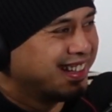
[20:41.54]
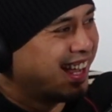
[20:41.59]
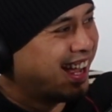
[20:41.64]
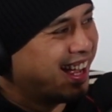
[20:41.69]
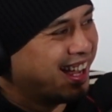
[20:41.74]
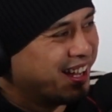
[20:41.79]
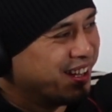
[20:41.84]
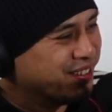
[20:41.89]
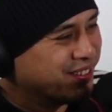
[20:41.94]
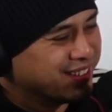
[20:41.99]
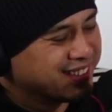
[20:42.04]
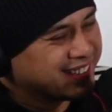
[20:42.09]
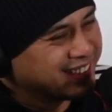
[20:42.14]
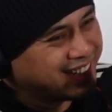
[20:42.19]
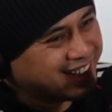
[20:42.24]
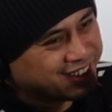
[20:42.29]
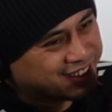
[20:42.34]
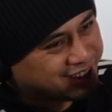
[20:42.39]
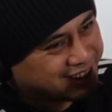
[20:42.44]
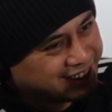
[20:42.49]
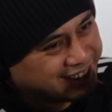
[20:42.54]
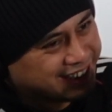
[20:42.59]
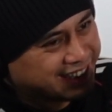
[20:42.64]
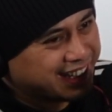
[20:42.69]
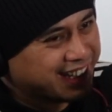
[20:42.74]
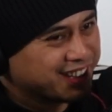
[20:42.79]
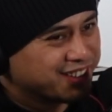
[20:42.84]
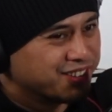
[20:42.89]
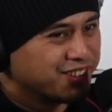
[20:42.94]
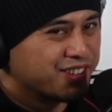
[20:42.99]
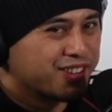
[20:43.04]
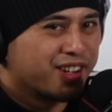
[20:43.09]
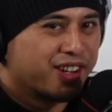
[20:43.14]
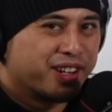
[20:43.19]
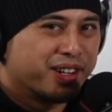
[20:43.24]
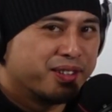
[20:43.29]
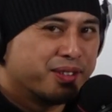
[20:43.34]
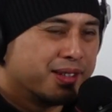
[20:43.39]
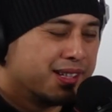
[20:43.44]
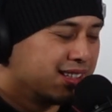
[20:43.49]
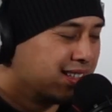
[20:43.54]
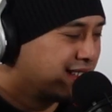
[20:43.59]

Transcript: Yeah, it wasn't as clean as you thought it was.